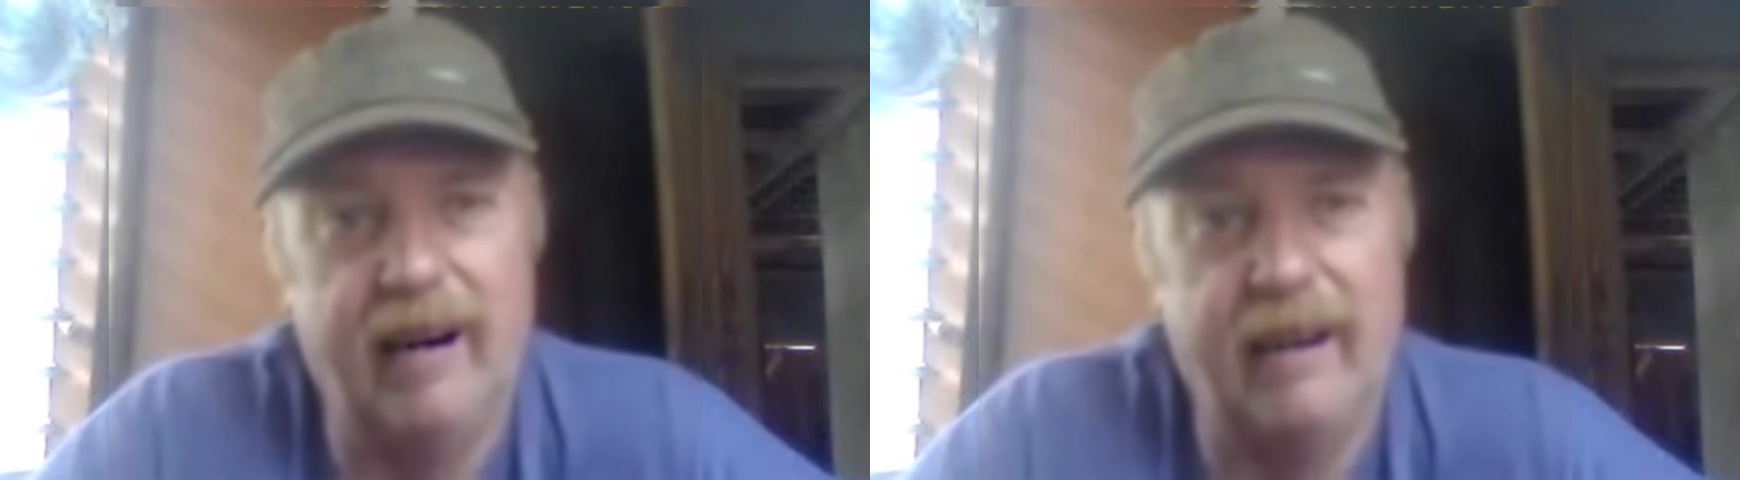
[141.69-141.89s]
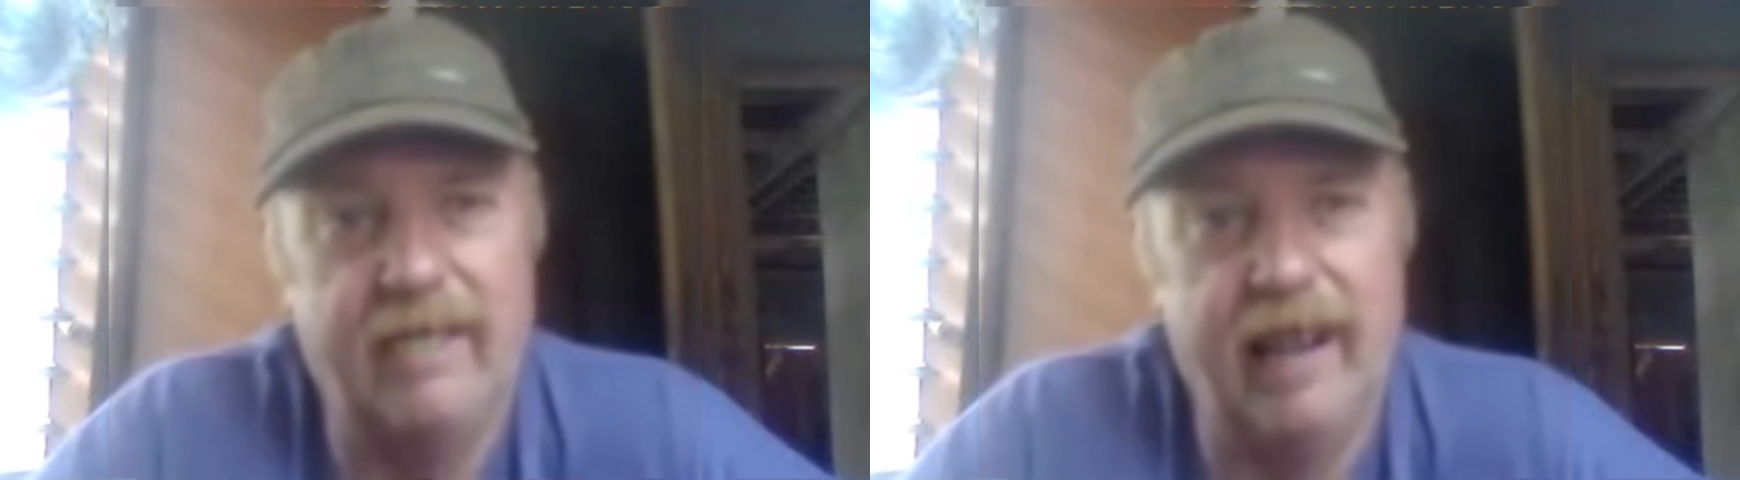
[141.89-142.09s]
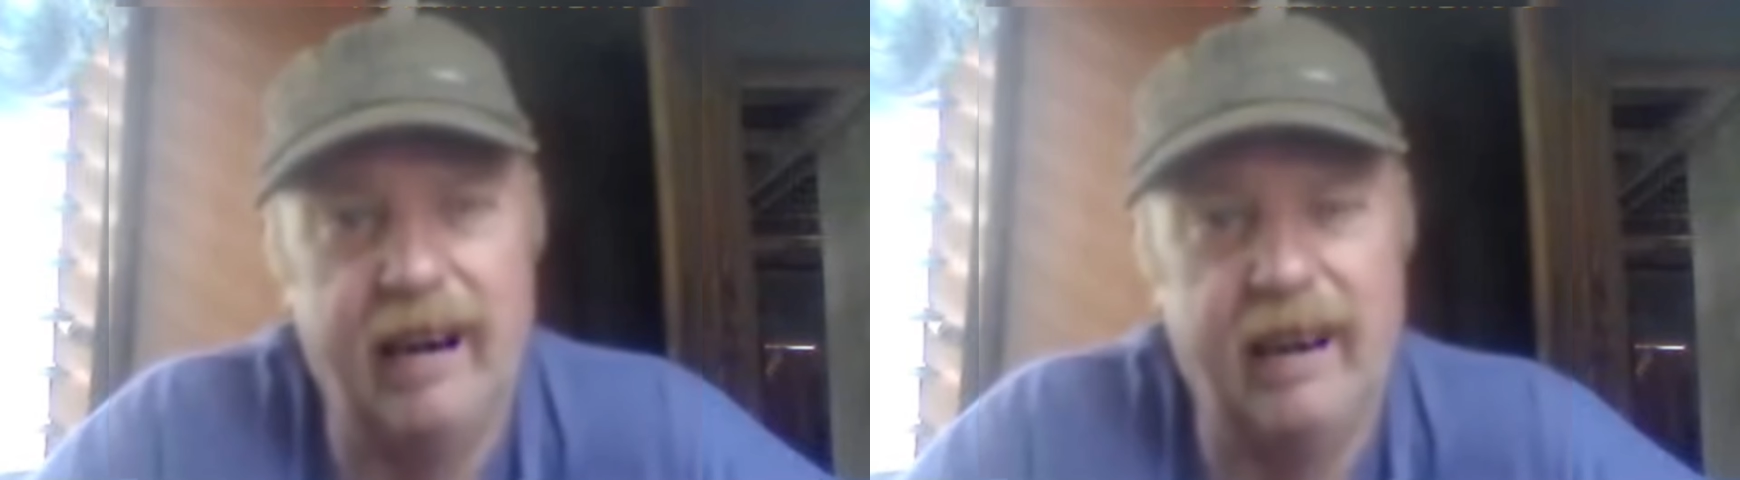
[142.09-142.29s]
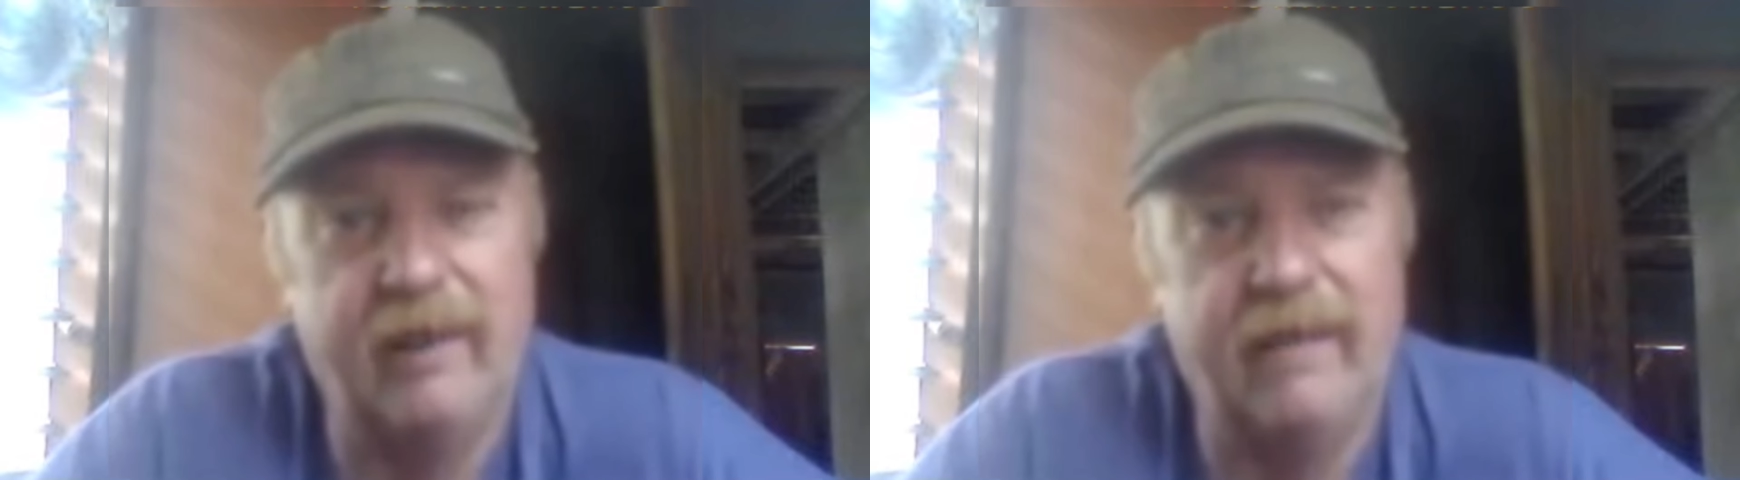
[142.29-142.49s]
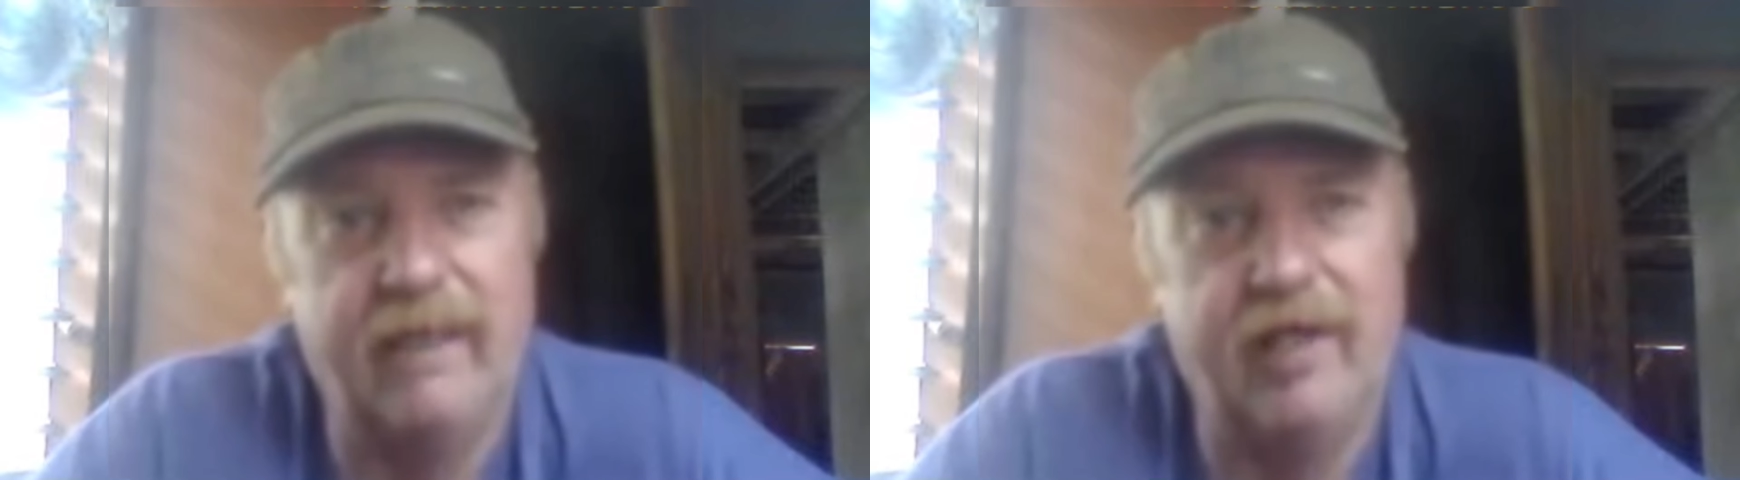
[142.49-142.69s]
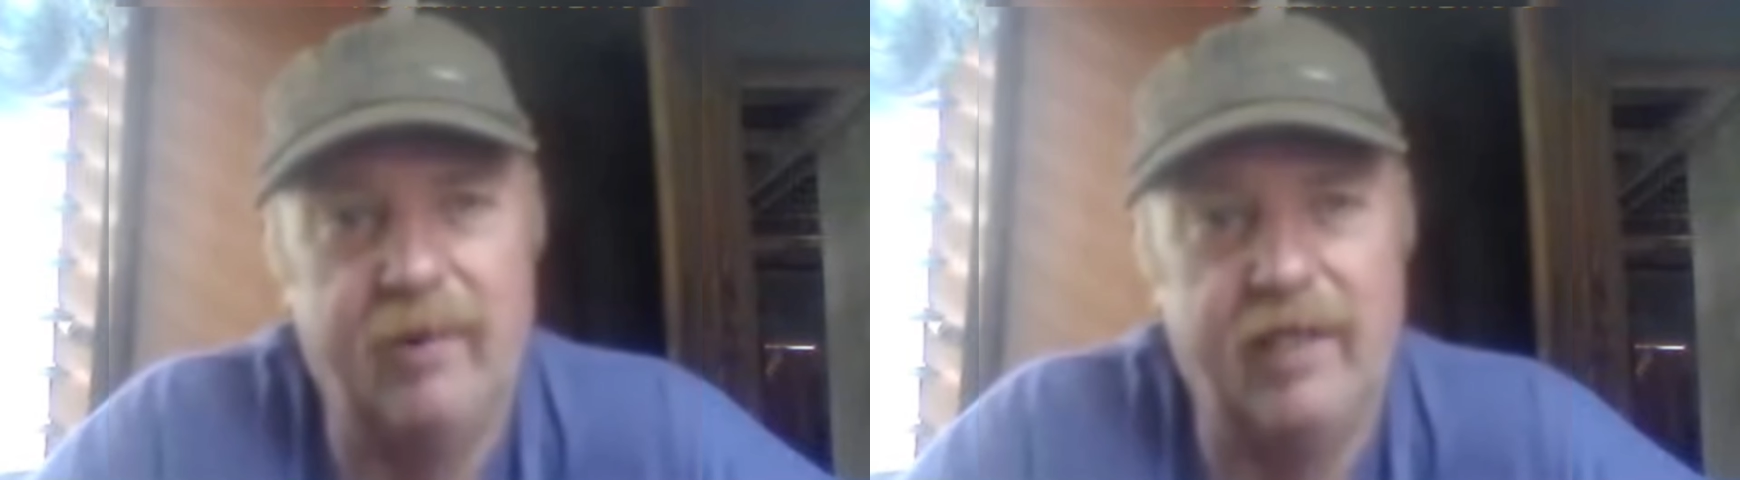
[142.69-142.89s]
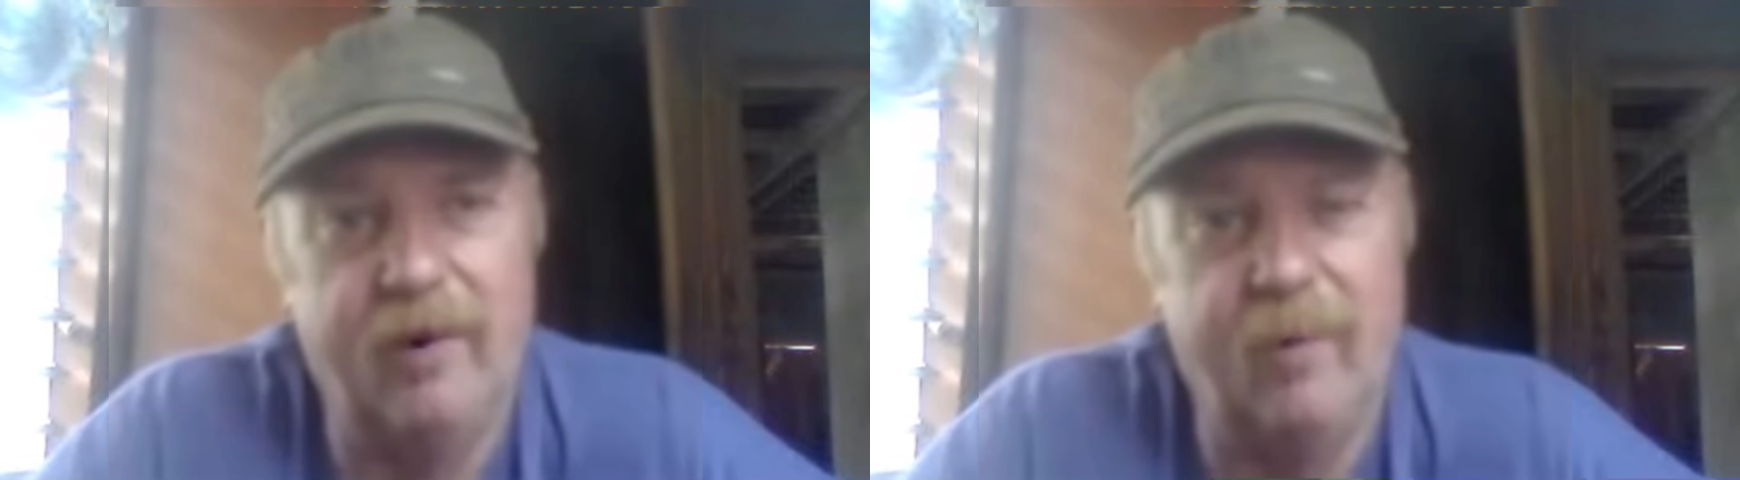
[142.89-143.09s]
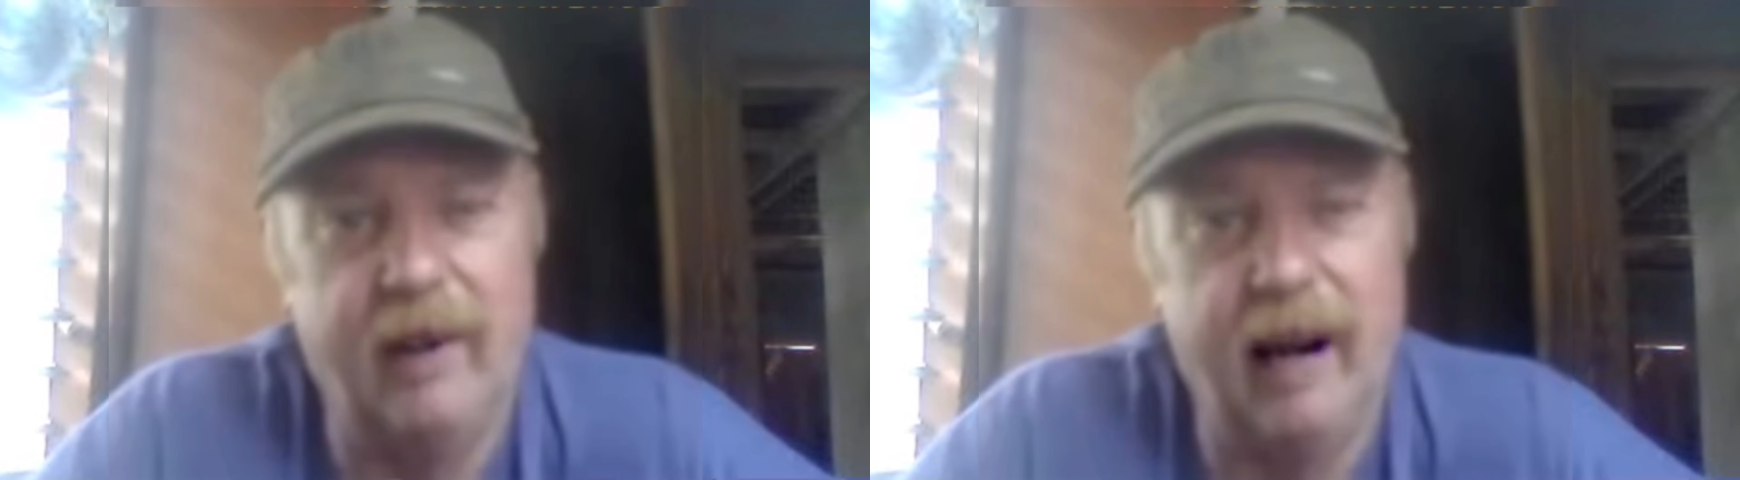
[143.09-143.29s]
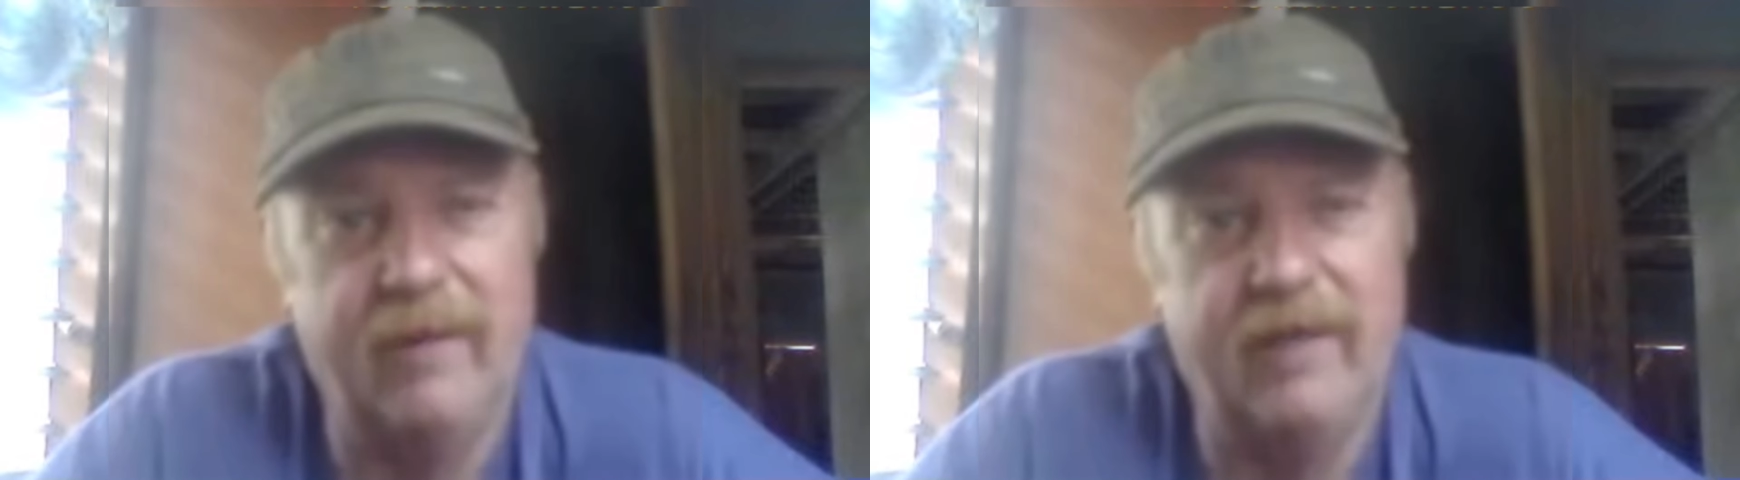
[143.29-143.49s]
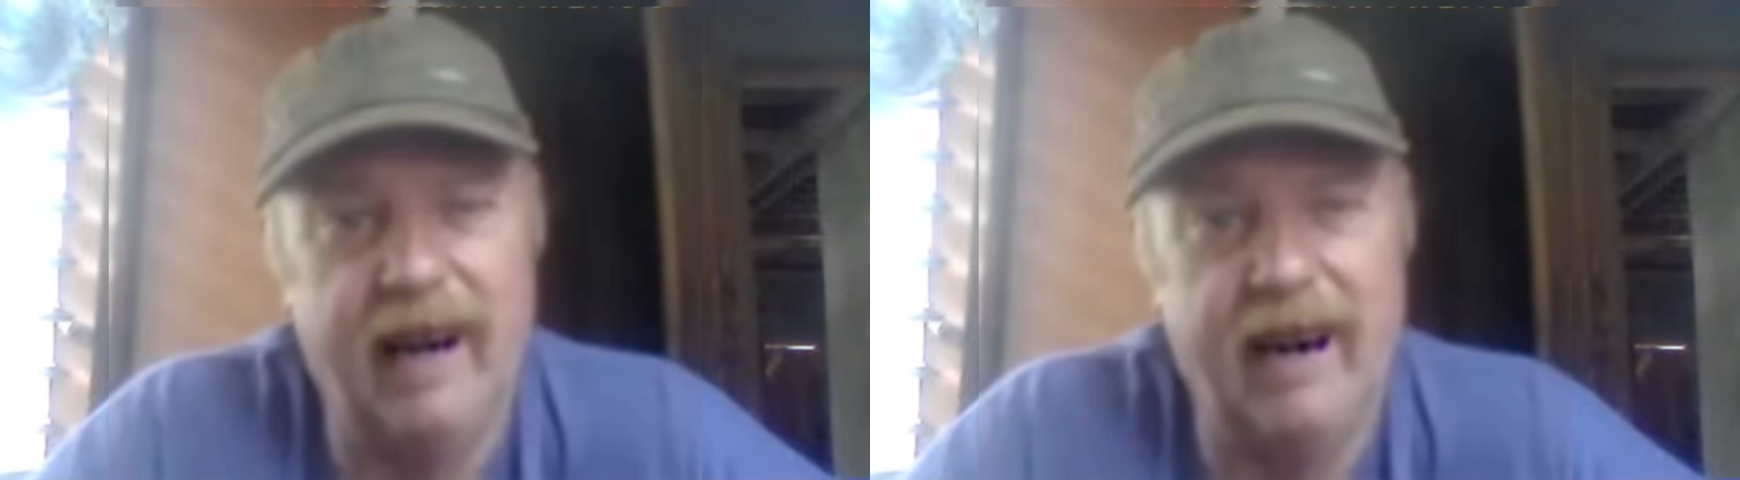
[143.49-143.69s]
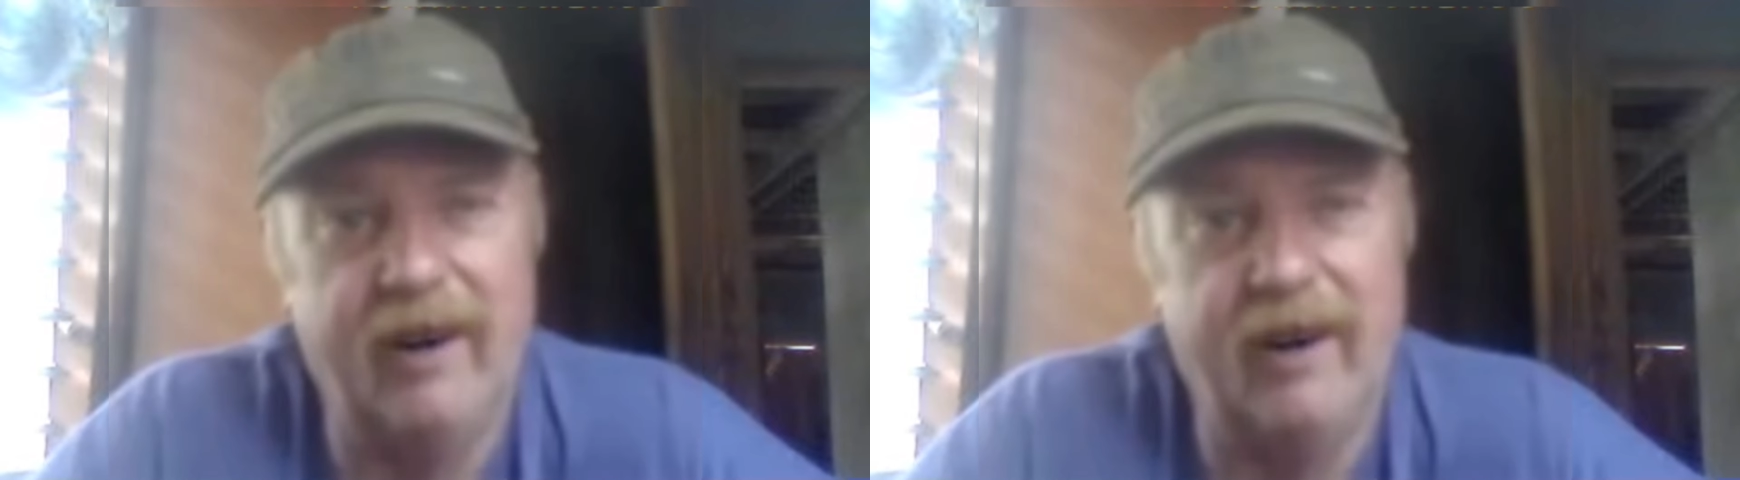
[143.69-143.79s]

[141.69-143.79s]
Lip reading: And Dave, you do whatever the